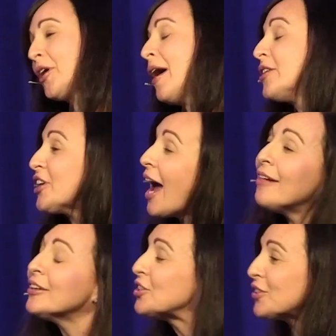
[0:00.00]
the
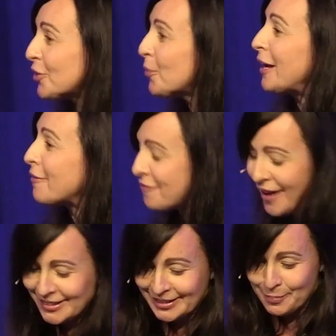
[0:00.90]
challenges that we are
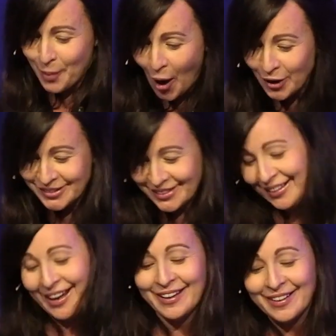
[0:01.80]
facing
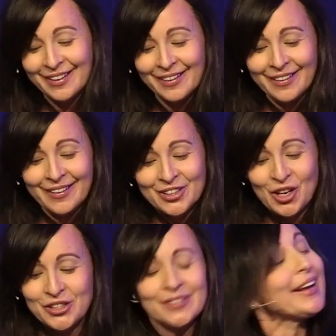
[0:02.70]
personally,
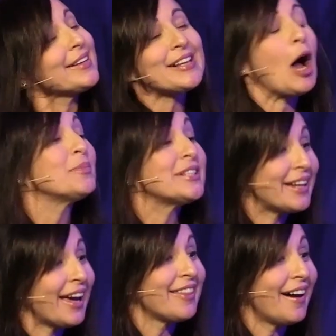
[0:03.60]
church, let us come
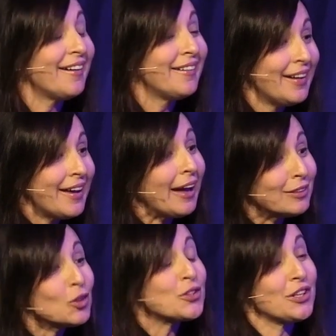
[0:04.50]
together and
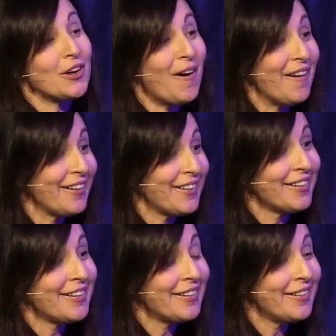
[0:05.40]
look to God.
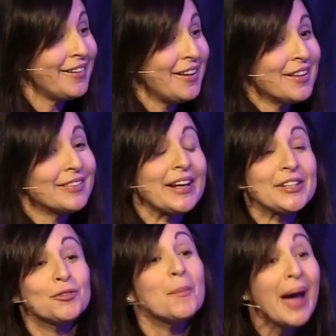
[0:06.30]
Let
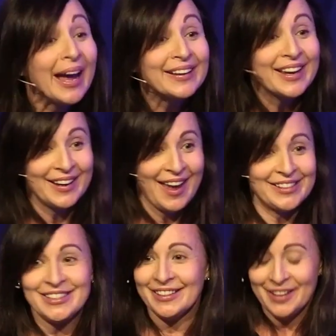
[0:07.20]
us remain
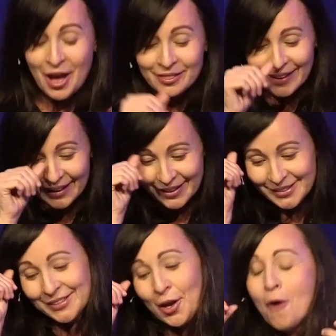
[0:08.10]
connected. Let
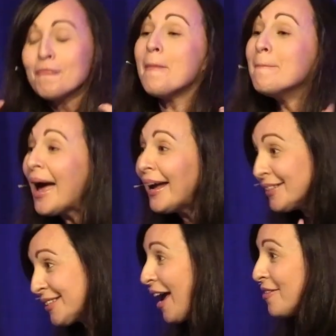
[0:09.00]
us remain
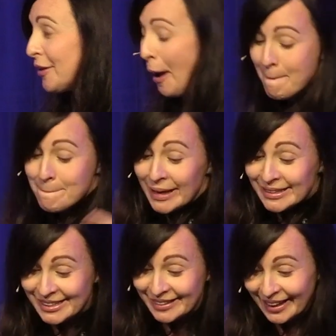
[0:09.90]
tethered
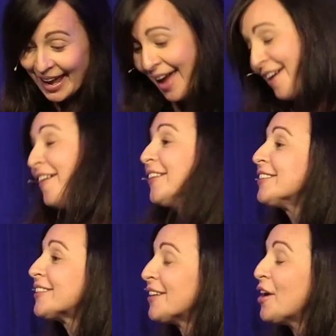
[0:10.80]
amidst the
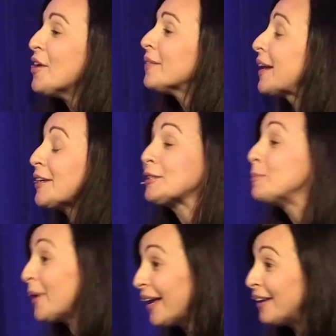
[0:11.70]
chaos. Let us
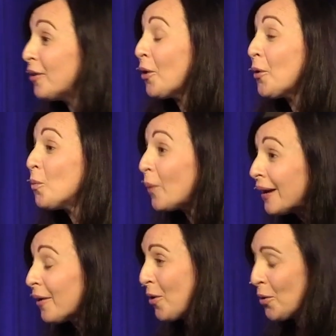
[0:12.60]
be who we
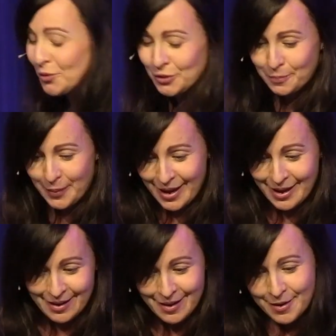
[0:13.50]
are called to
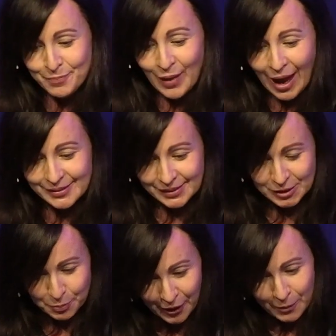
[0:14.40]
be as a
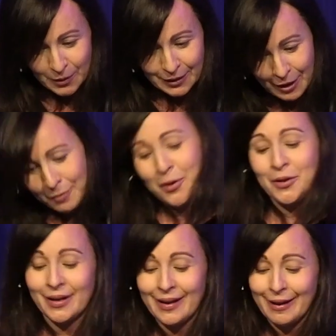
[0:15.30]
Springwood
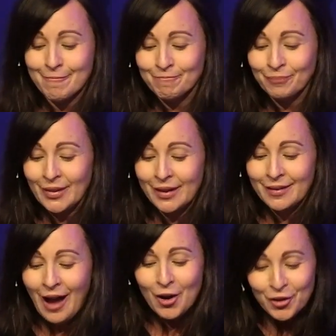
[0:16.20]
community,
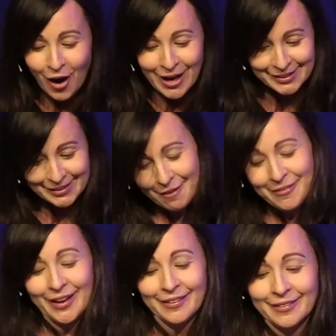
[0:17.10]
a
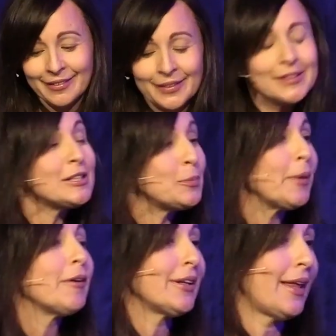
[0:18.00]
Christ-loving,
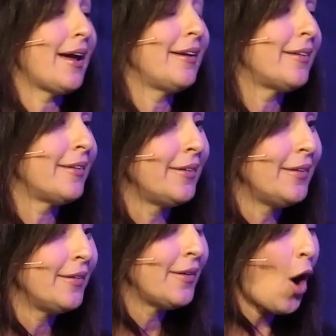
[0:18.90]
Spirit-led,
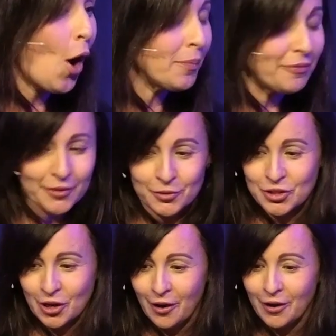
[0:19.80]
hope-filled
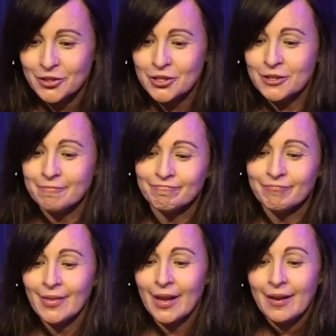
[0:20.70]
church.
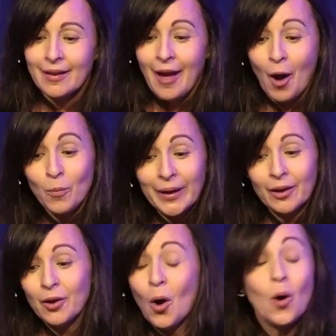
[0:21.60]
And we
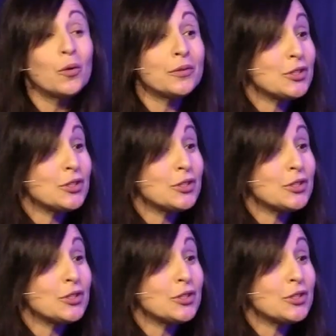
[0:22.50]
are called